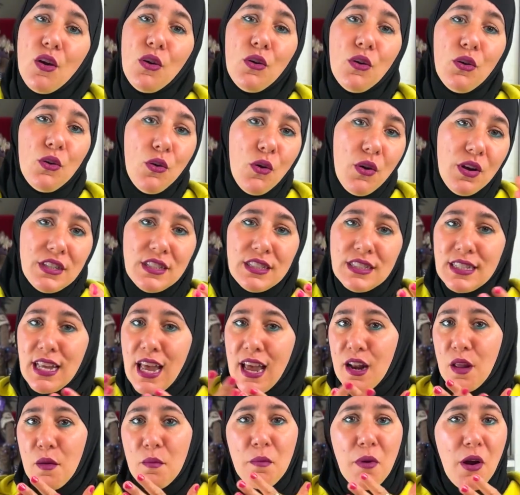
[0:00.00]
gorgeous
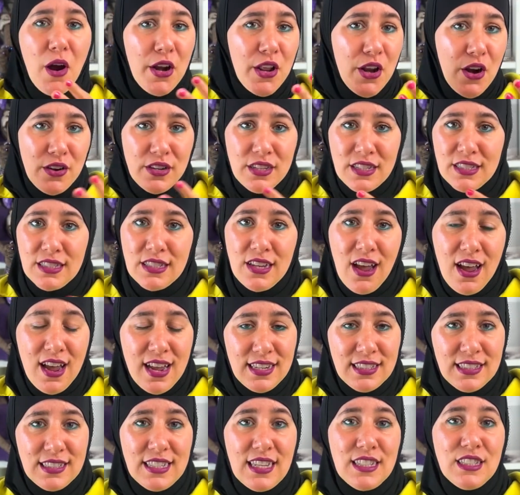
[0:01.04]
henna body art
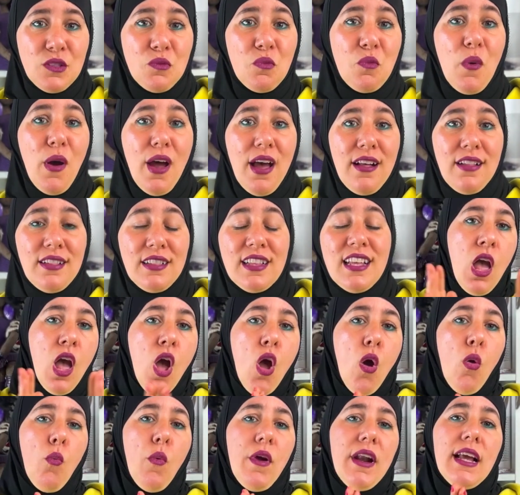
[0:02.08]
designs as well.
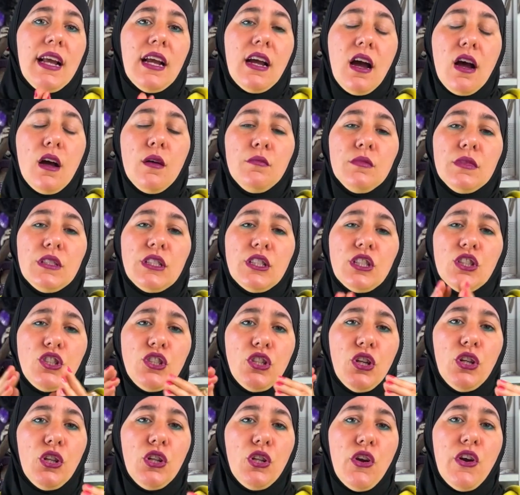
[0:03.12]
When it comes
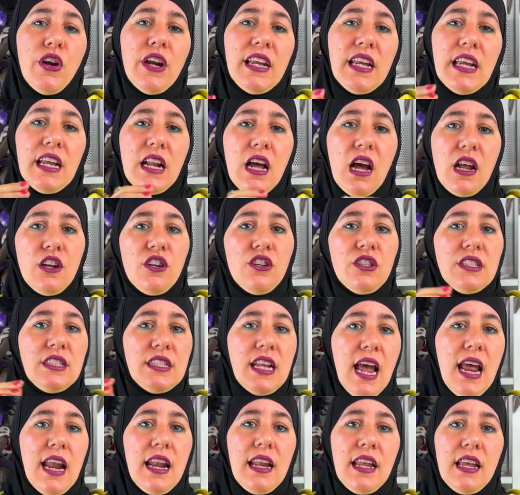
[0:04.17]
to learning and
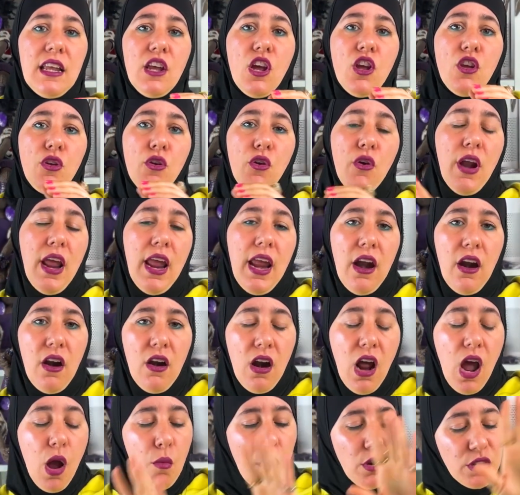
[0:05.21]
understanding your hair,
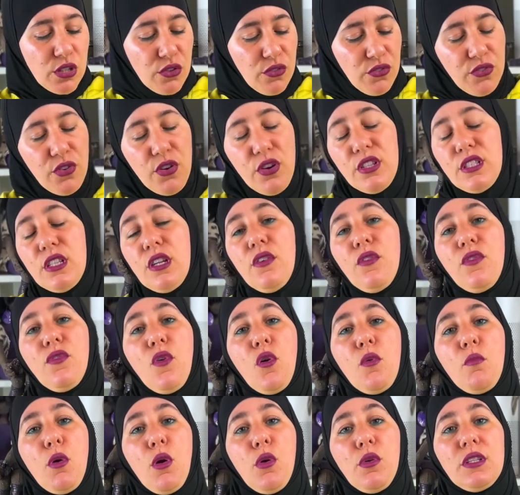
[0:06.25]
I want to first and
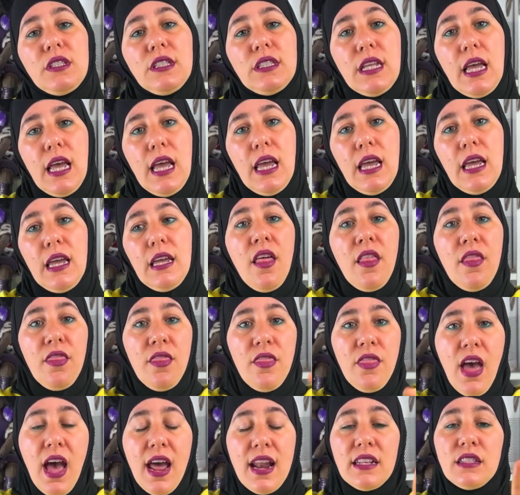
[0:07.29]
foremost say
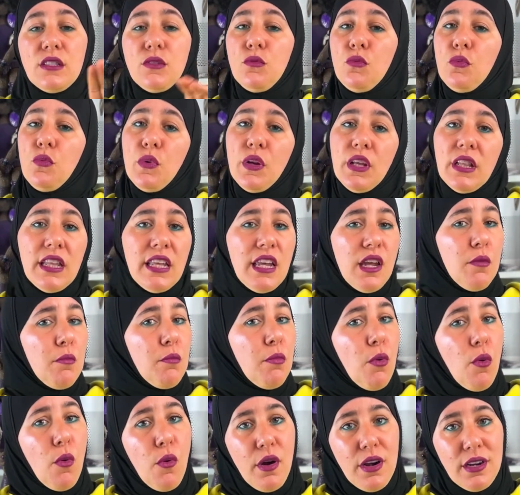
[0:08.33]
that it's really
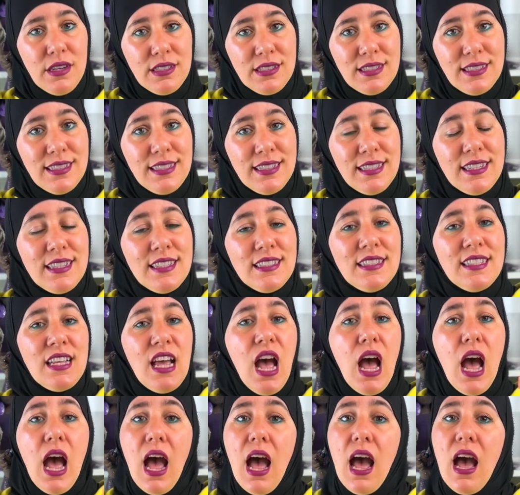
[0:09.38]
important to
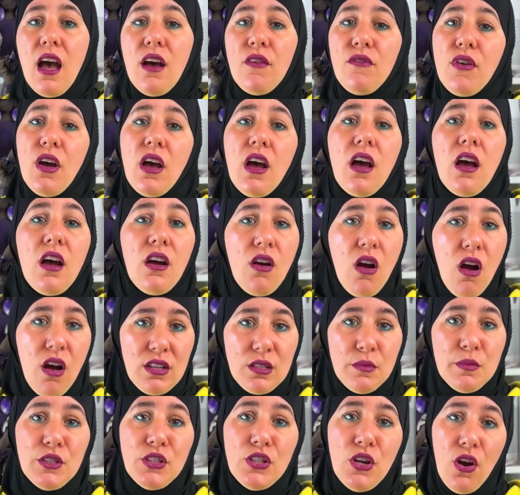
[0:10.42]
have a
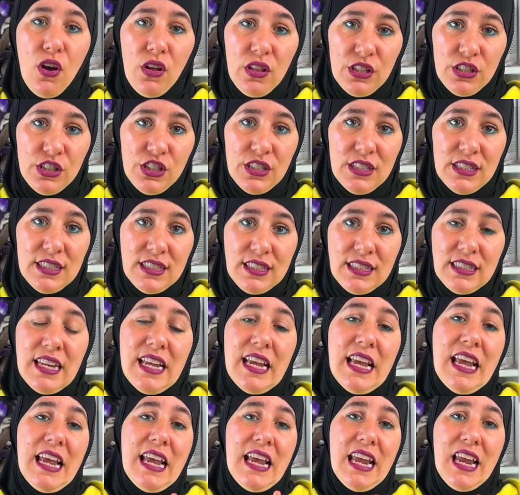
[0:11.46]
cosmetologist
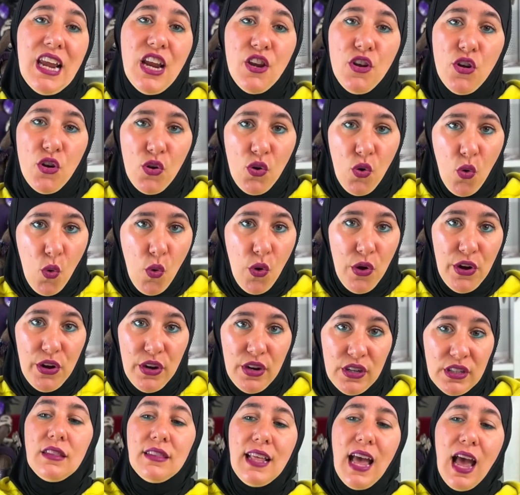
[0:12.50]
in your
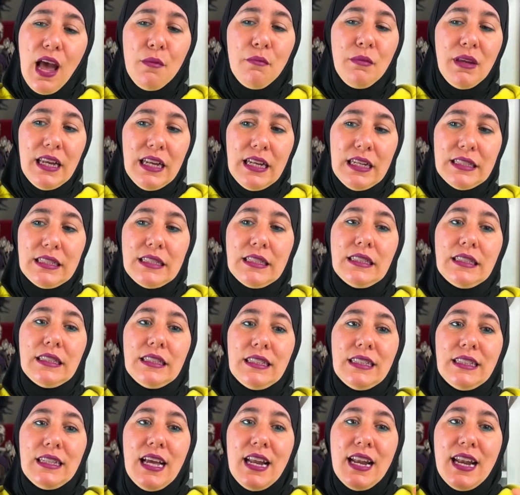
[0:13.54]
corner. That means
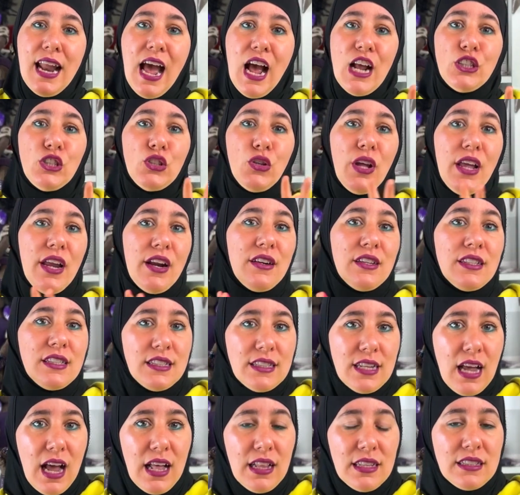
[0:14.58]
a natural
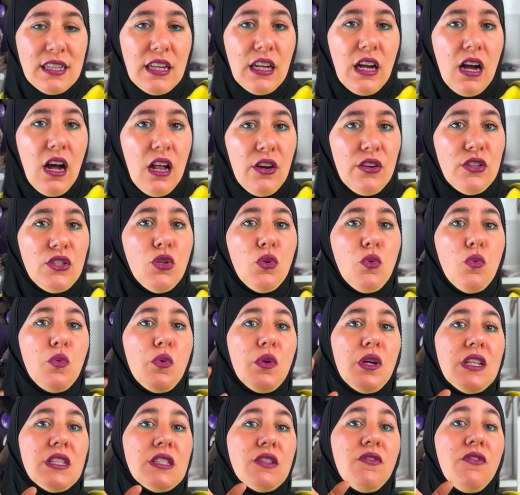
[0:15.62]
hairstylist and colorist
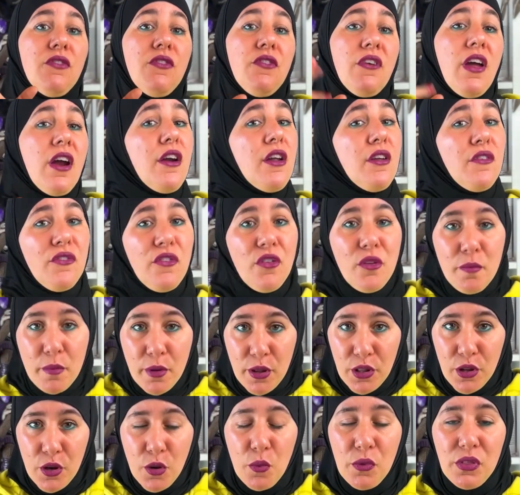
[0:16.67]
who is very
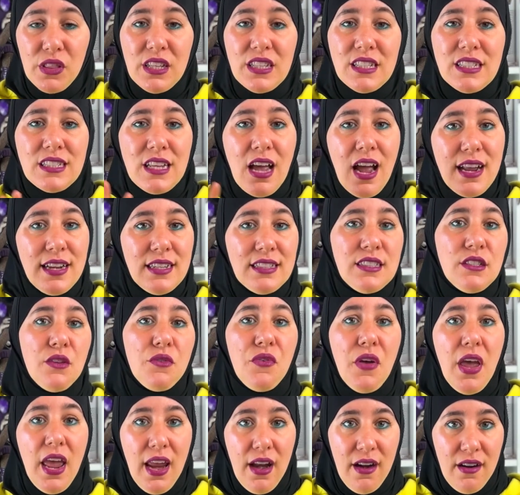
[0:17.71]
familiar with the science of
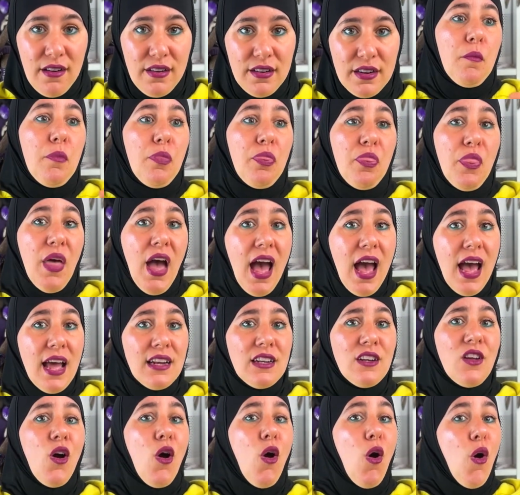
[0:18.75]
hair.
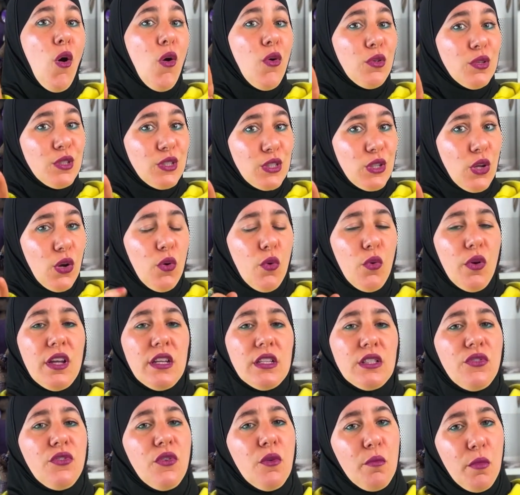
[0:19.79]
That also
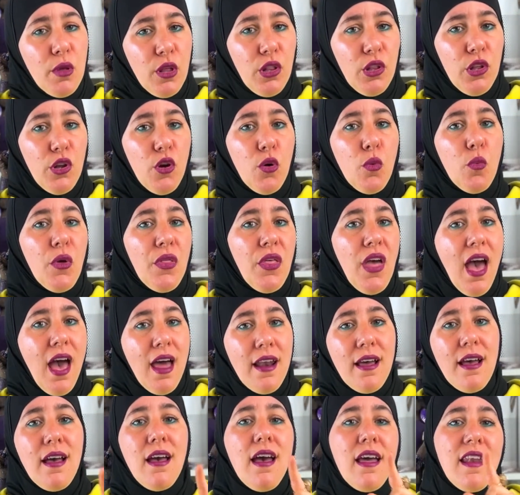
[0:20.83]
is familiar with
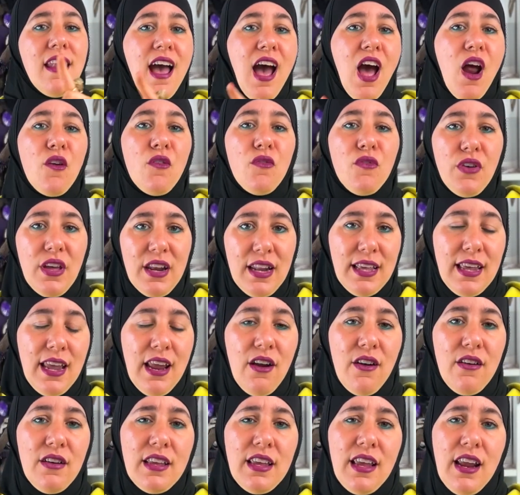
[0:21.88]
henna and Ayurvedic
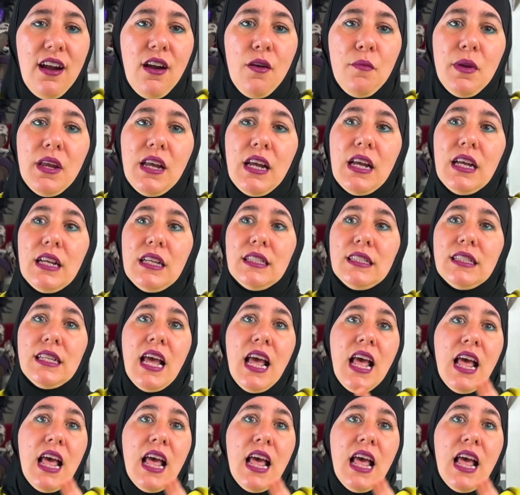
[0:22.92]
hair care, because